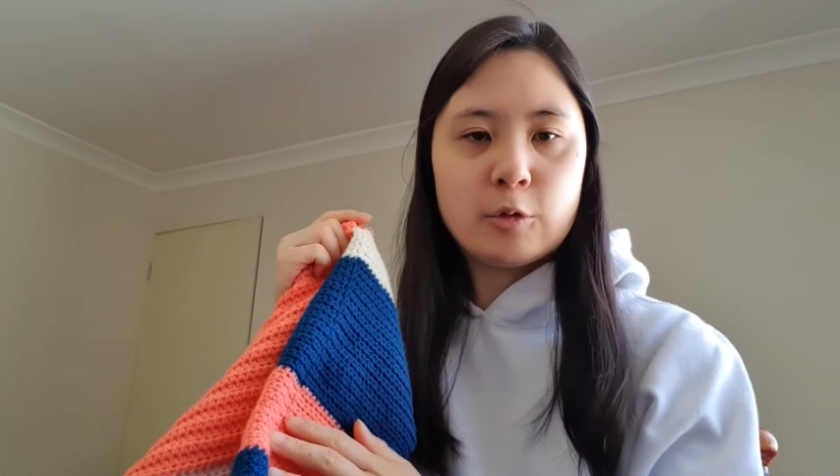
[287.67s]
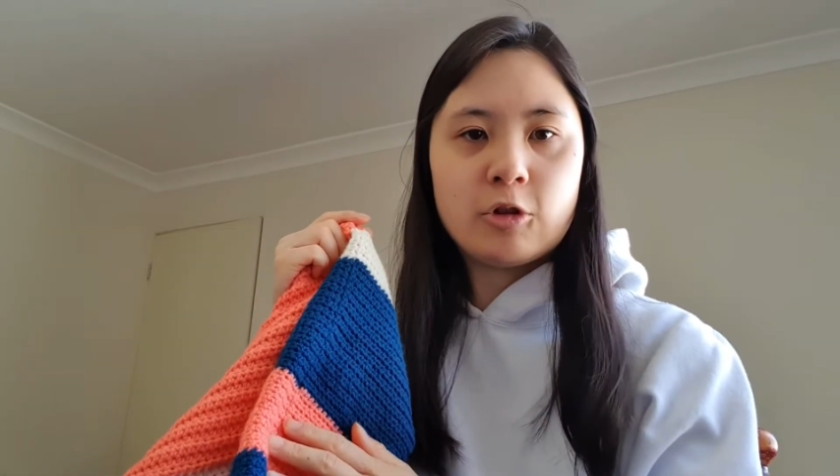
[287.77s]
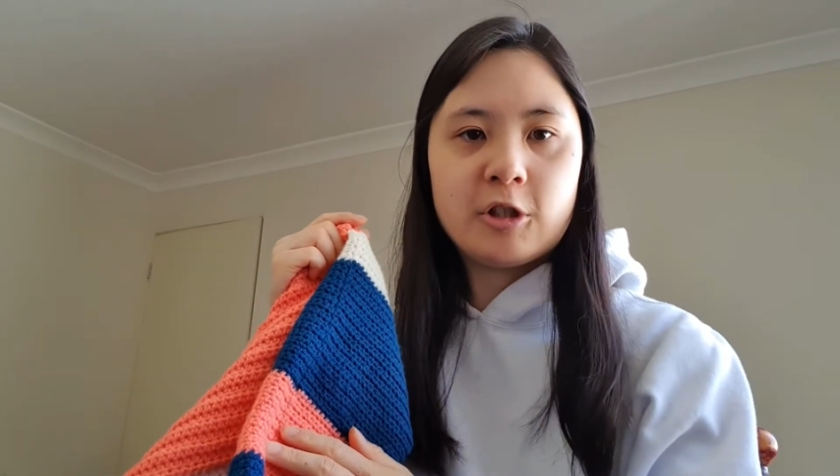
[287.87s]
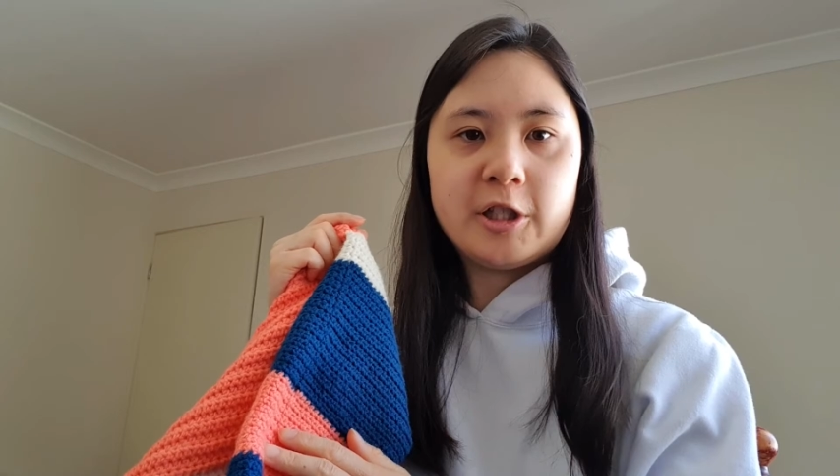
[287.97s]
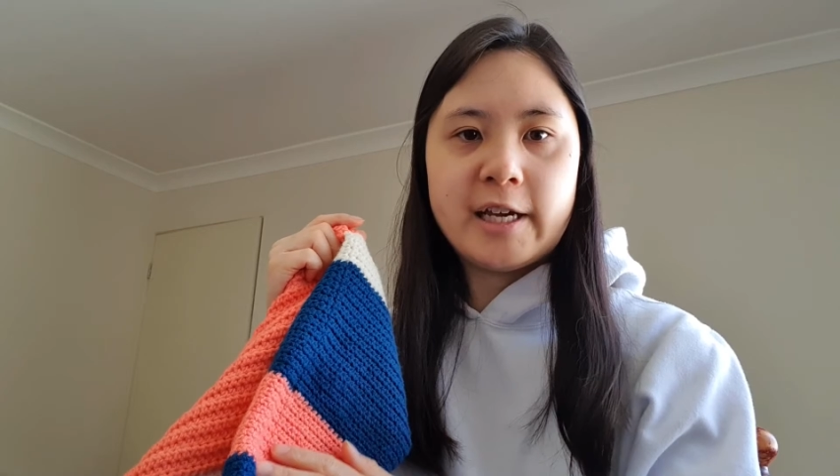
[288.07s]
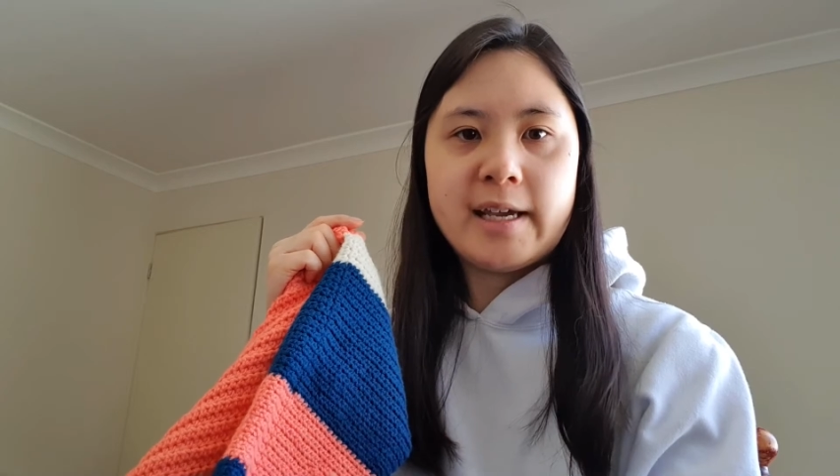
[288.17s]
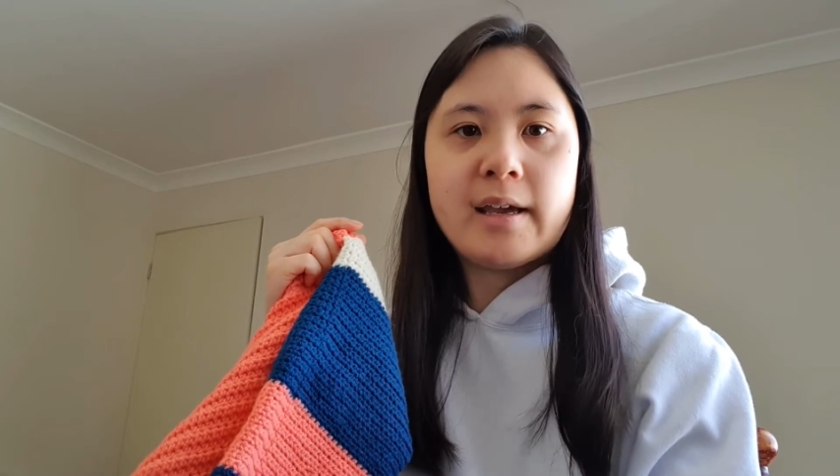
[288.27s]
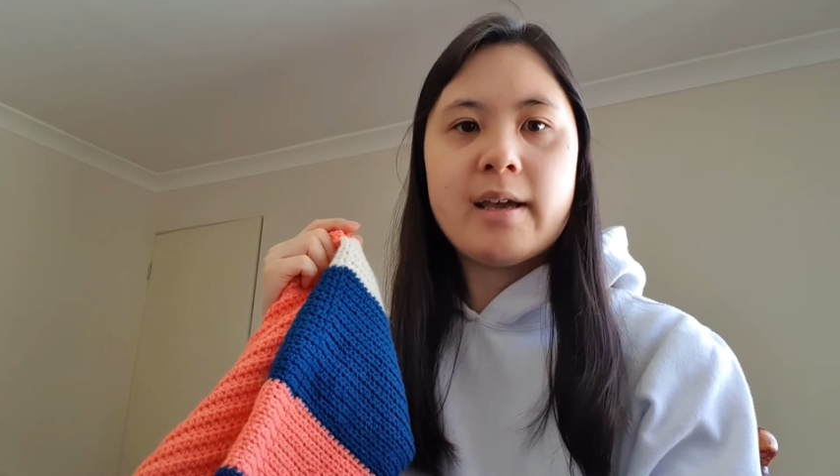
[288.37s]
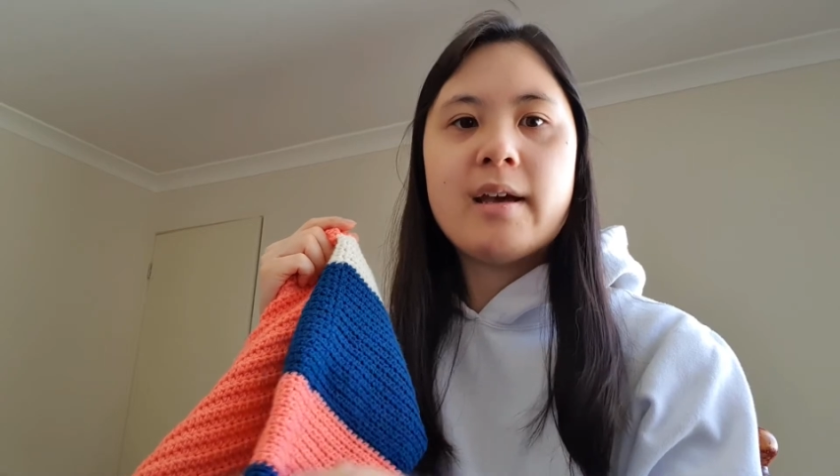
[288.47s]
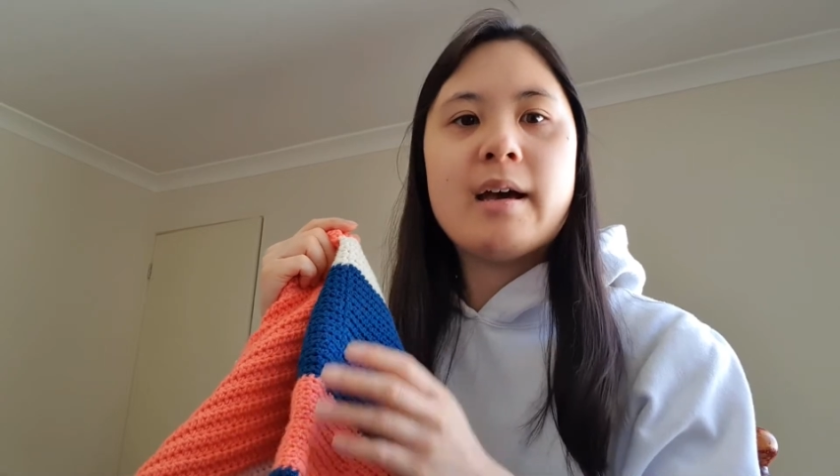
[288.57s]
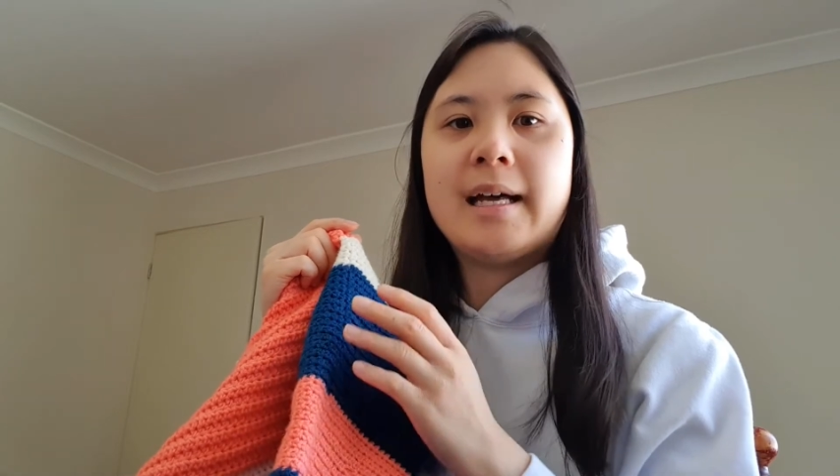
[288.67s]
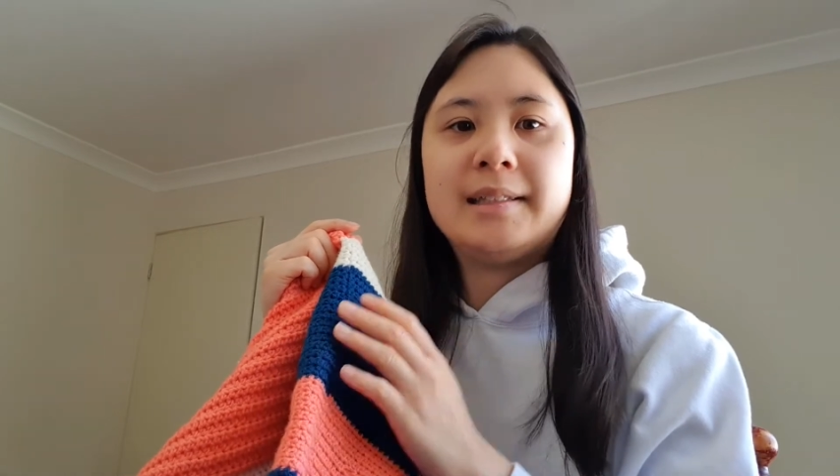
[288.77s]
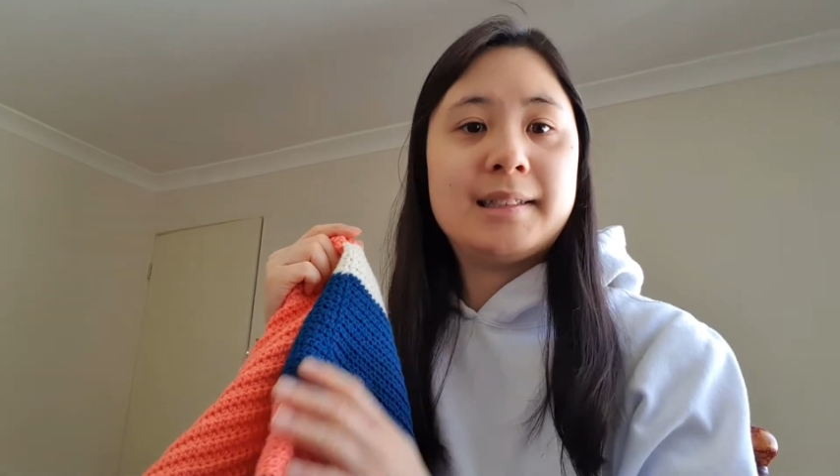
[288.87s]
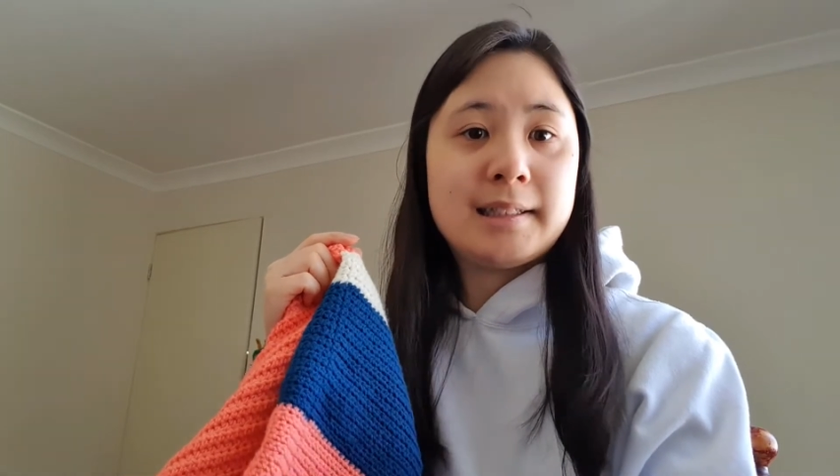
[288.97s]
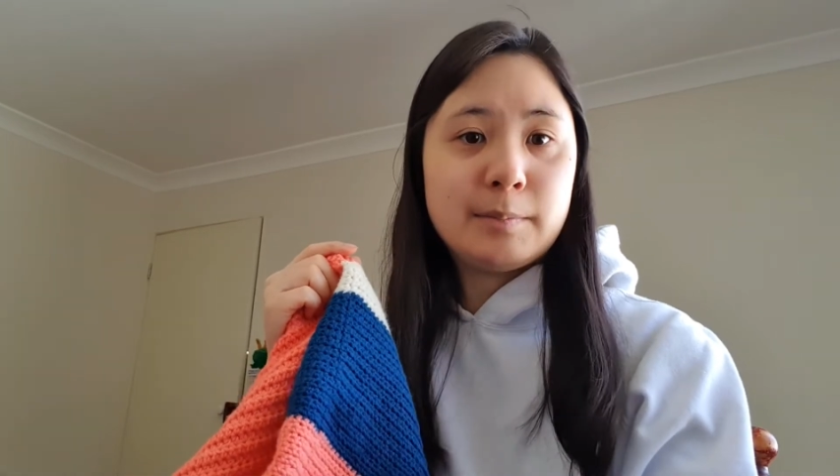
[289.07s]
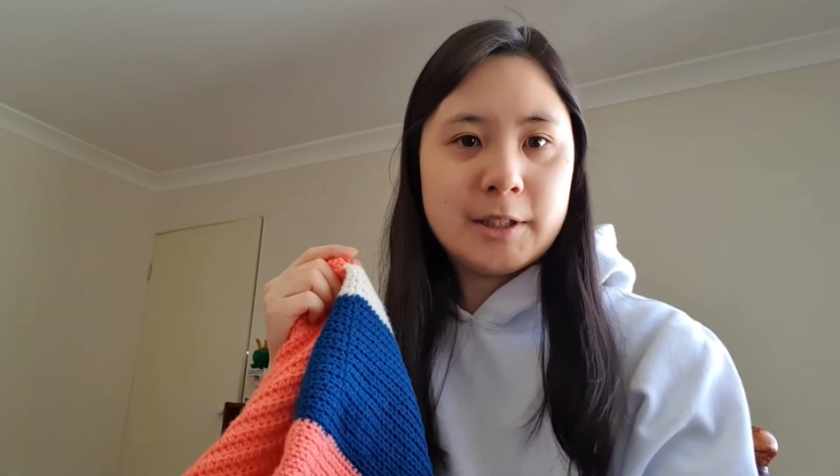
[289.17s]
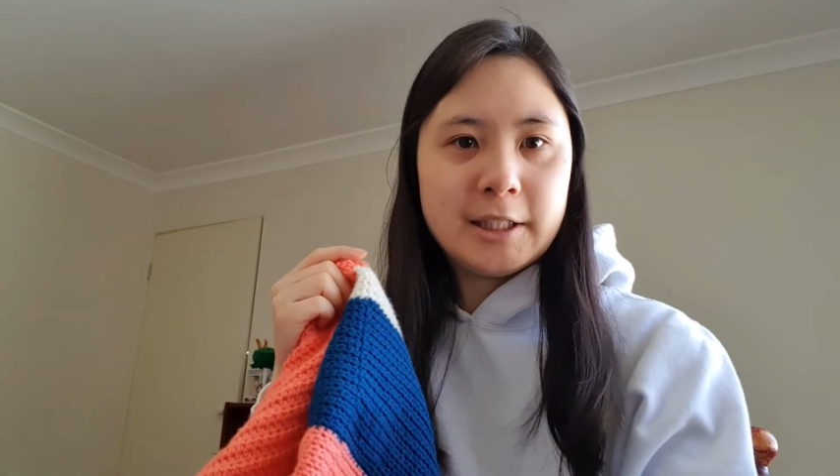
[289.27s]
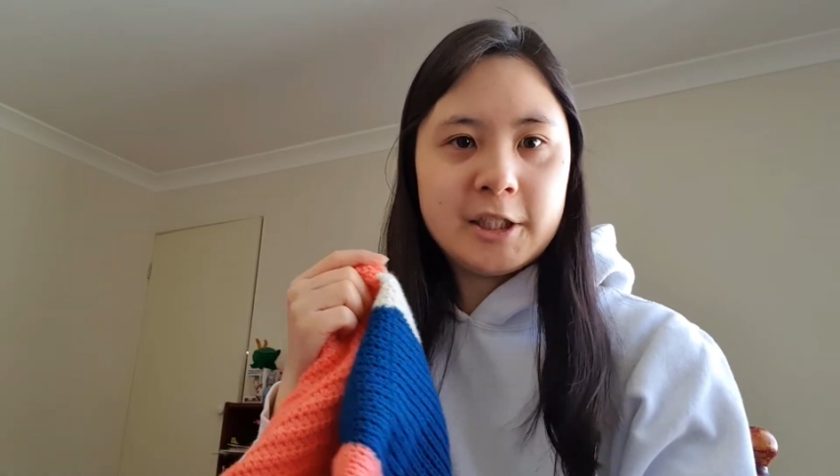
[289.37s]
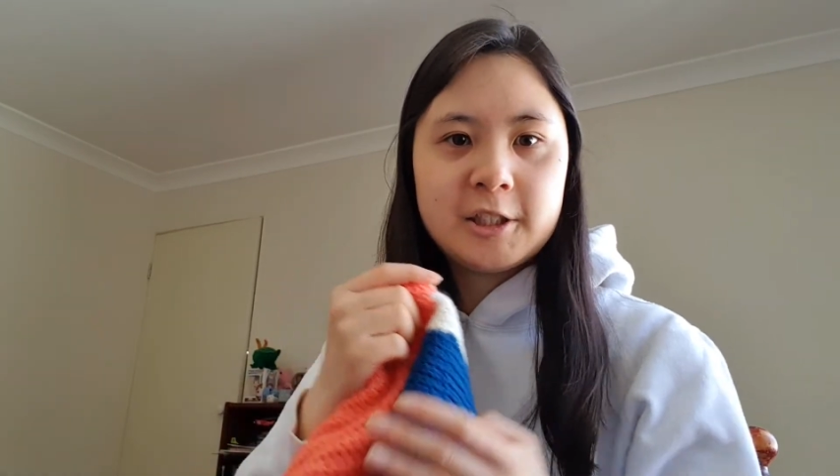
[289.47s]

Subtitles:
crochet and slip stitch.